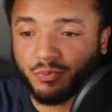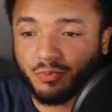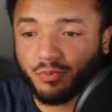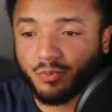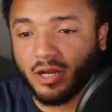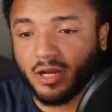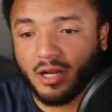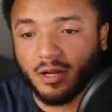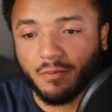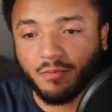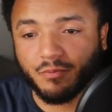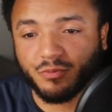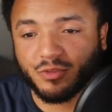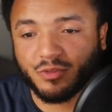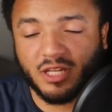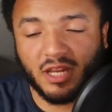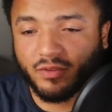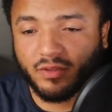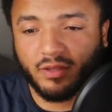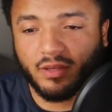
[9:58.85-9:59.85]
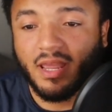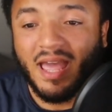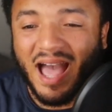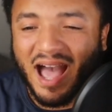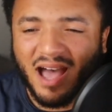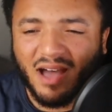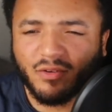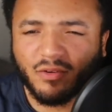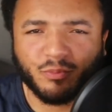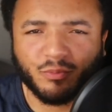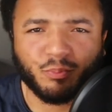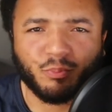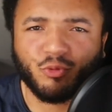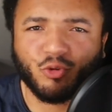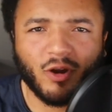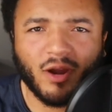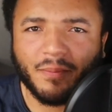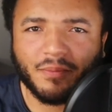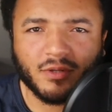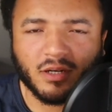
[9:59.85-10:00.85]
It's definitely, I have a
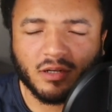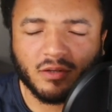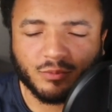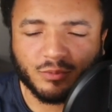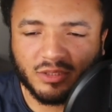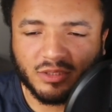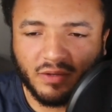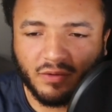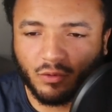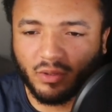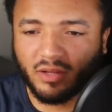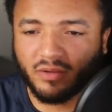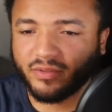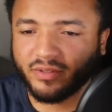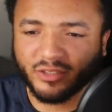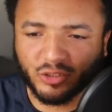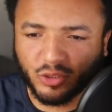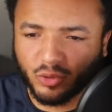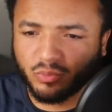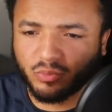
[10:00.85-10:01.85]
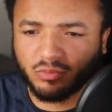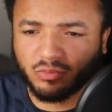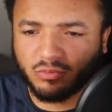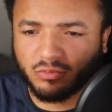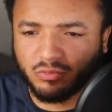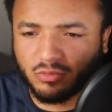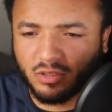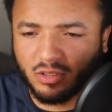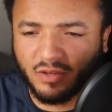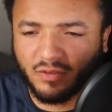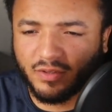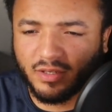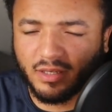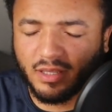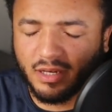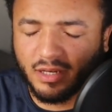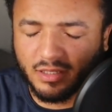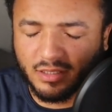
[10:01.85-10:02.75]
crap ton of them saved on Netflix, so definitely to get into